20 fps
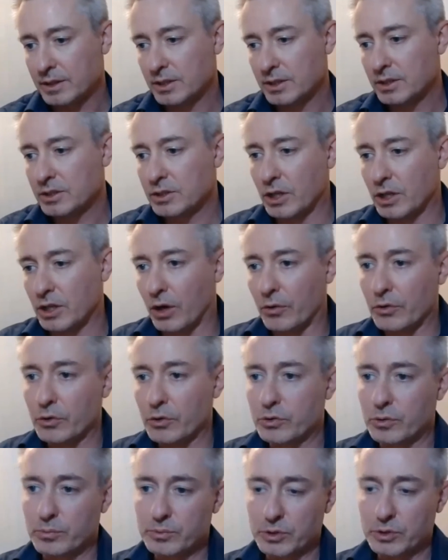You
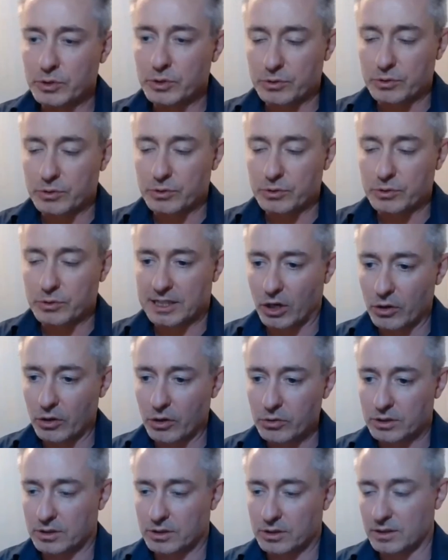can test
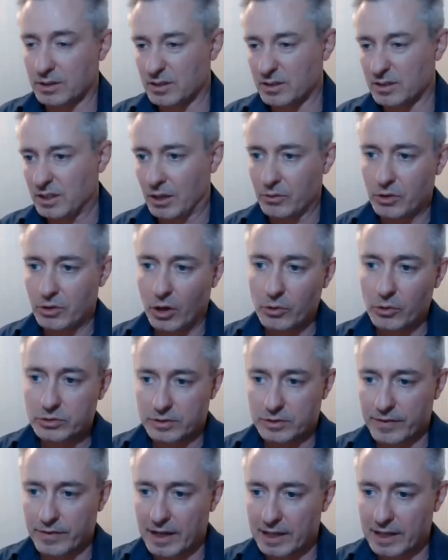Coke. Coke's a
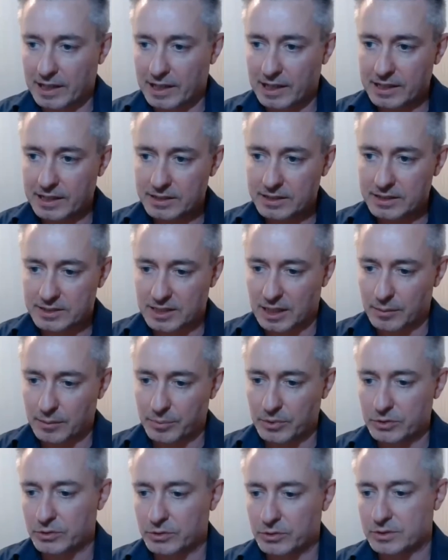fairly clean sample.
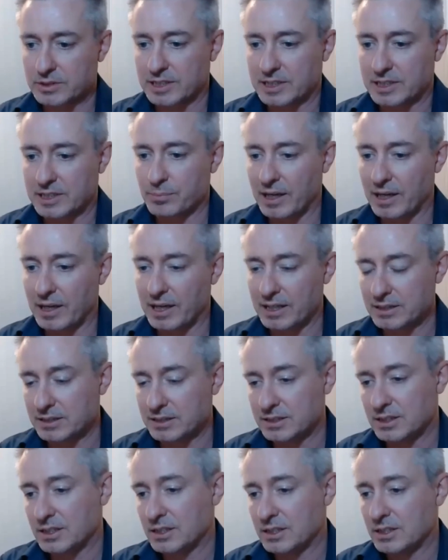You can test blood.
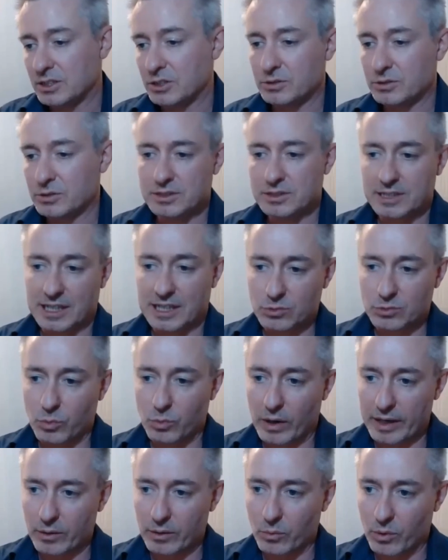You can test
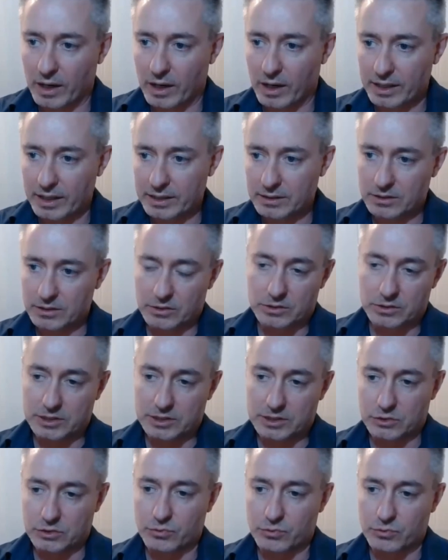white wine. You can
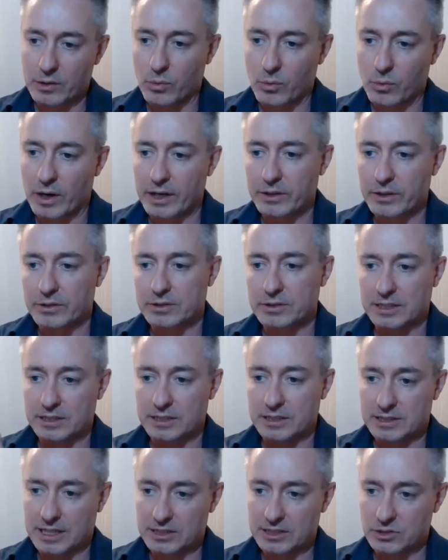test red wine. You can
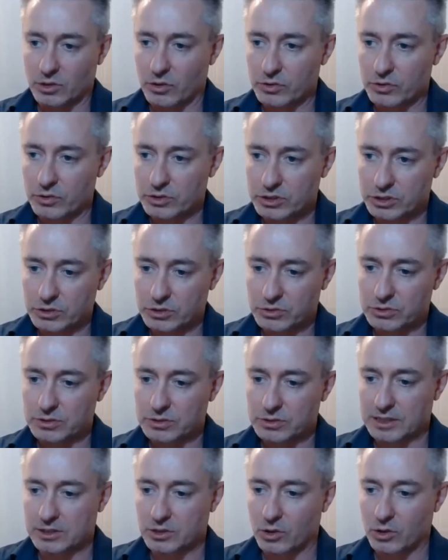test orange juice. You can
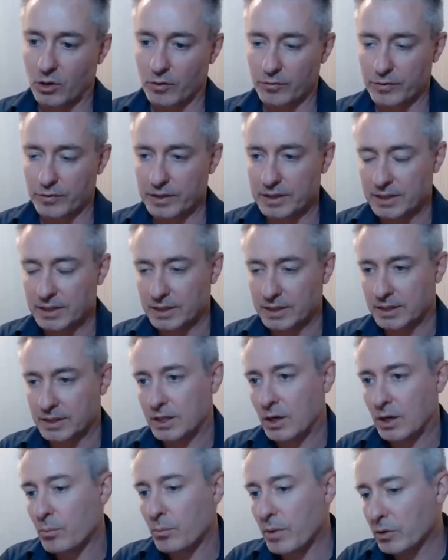test coffee.
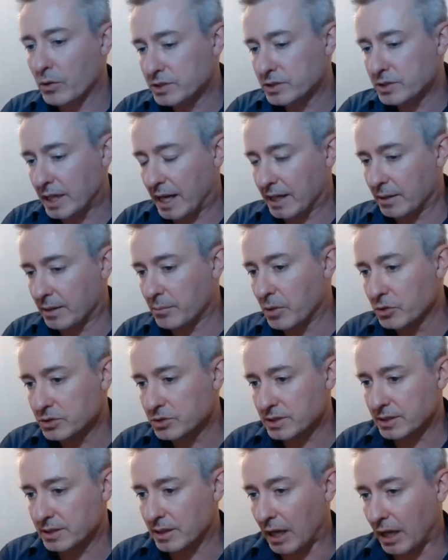
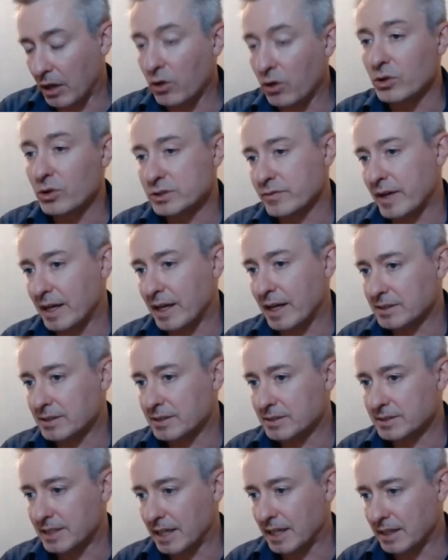A lot of analytical
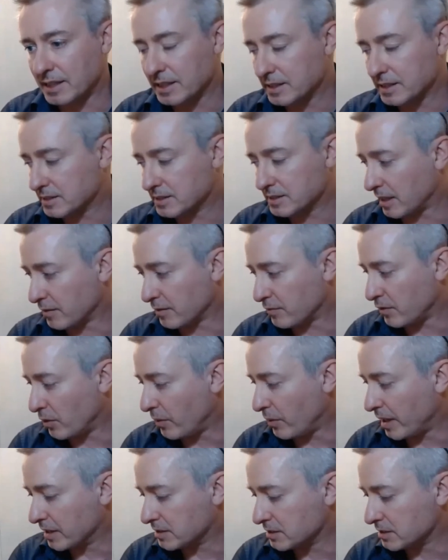techniques like
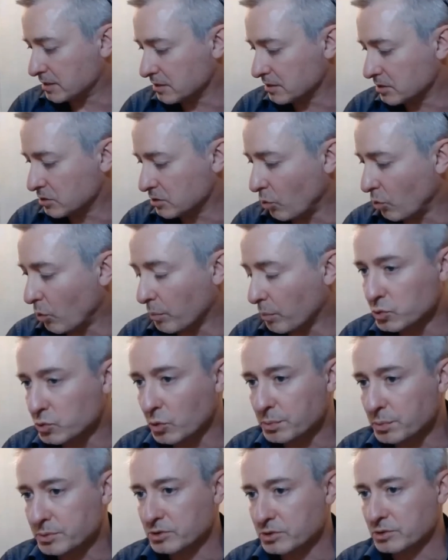fluorescence or
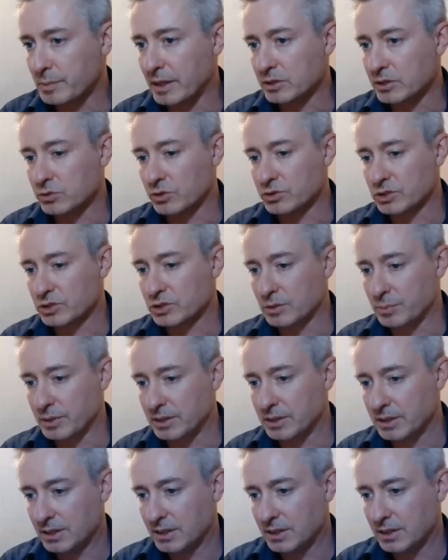absorption spectroscopy,
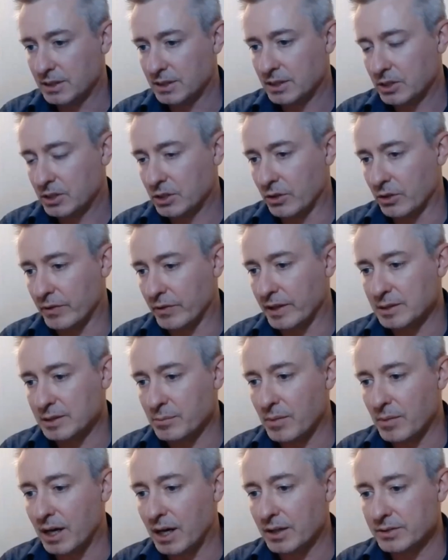they
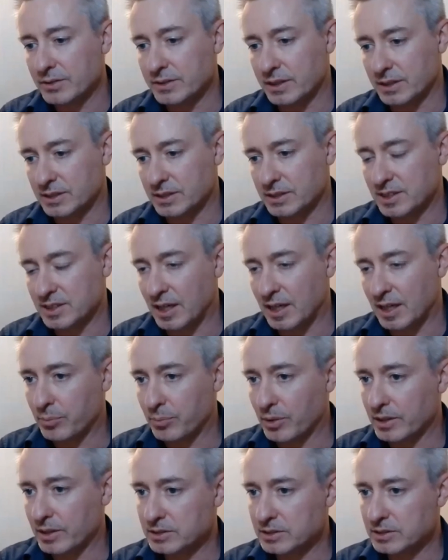demand that the
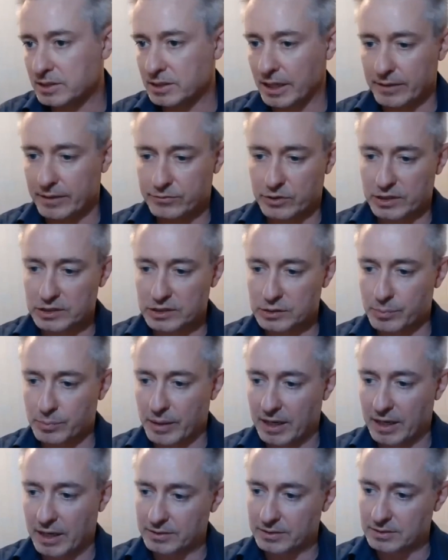sample is kind of
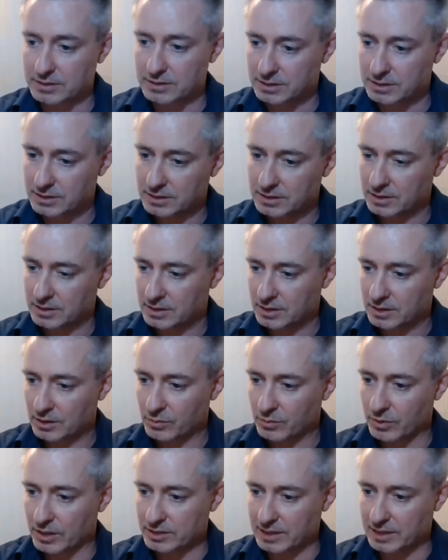transparent.
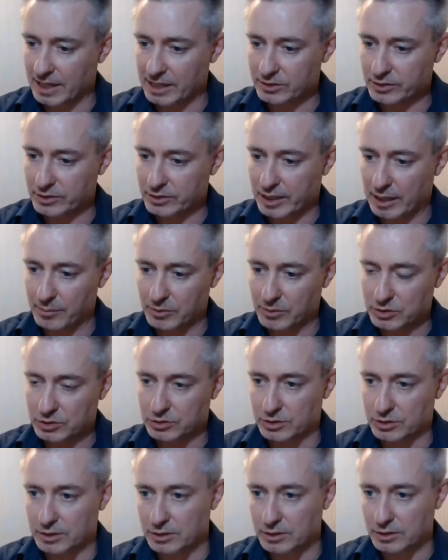Whereas
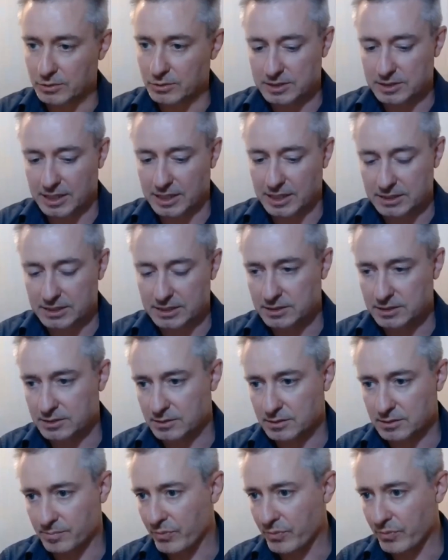electrochemistry, you can test
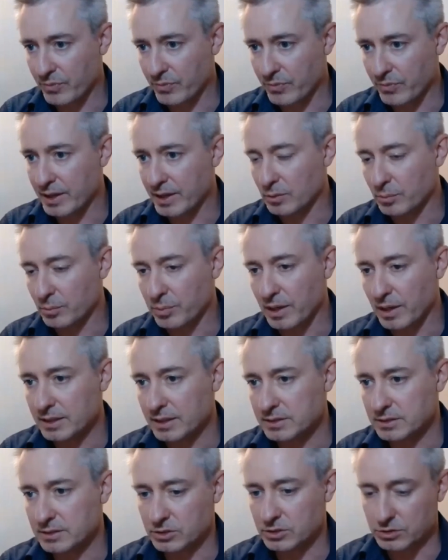things from blood
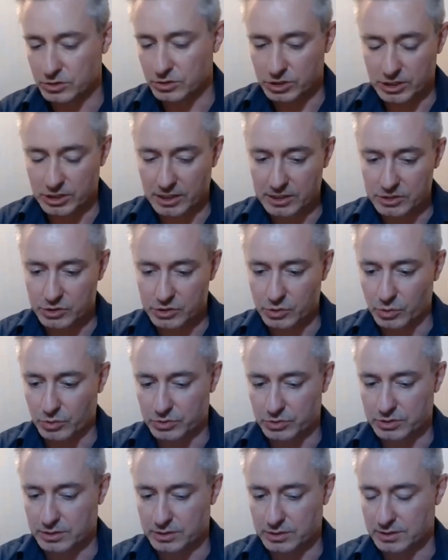to chili
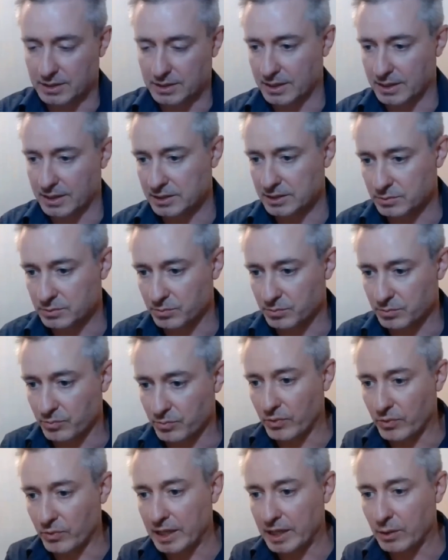sauce, and that's
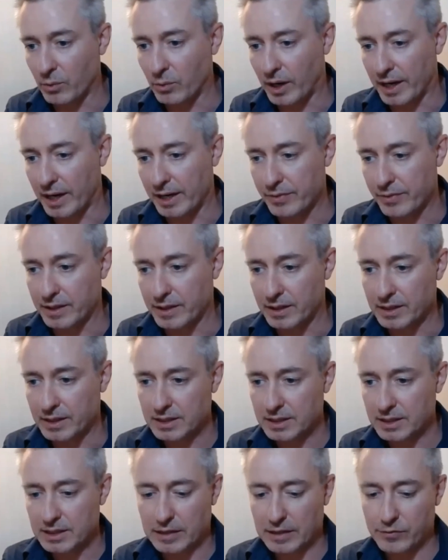really why I think
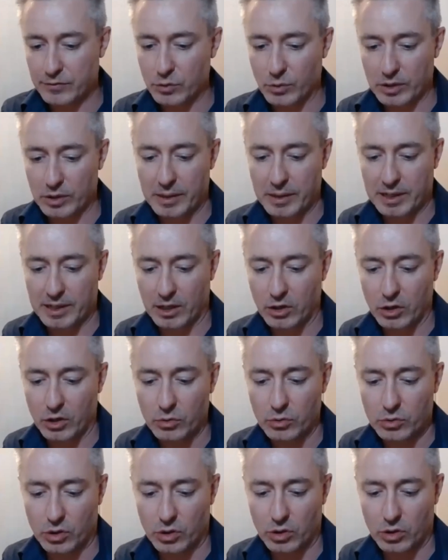if you want to make a
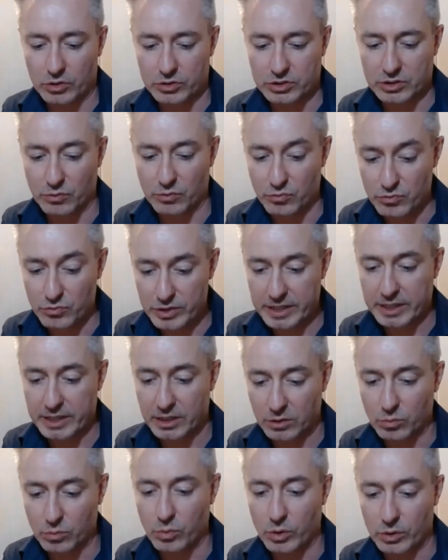low-cost,
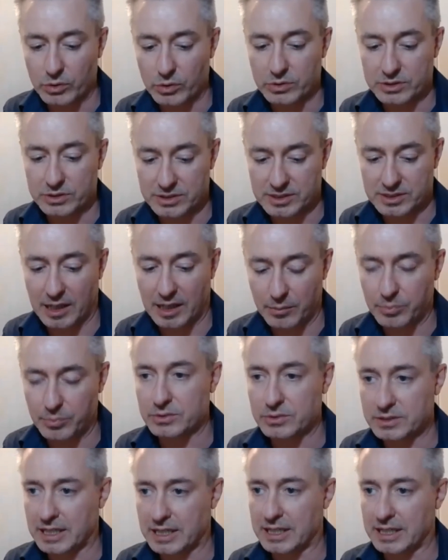real-world sample
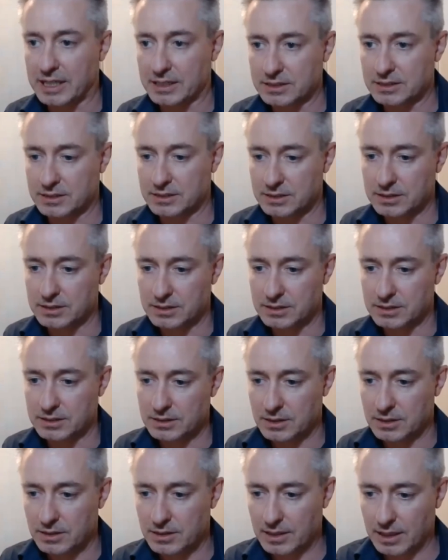test,
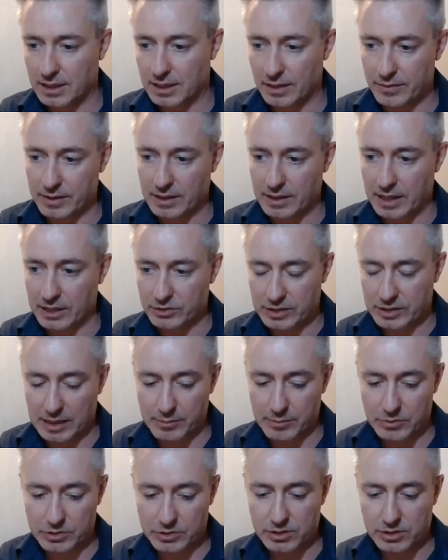then I think
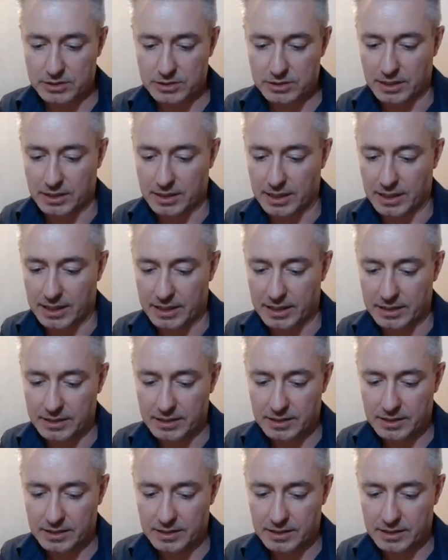electrochemistry is the guy.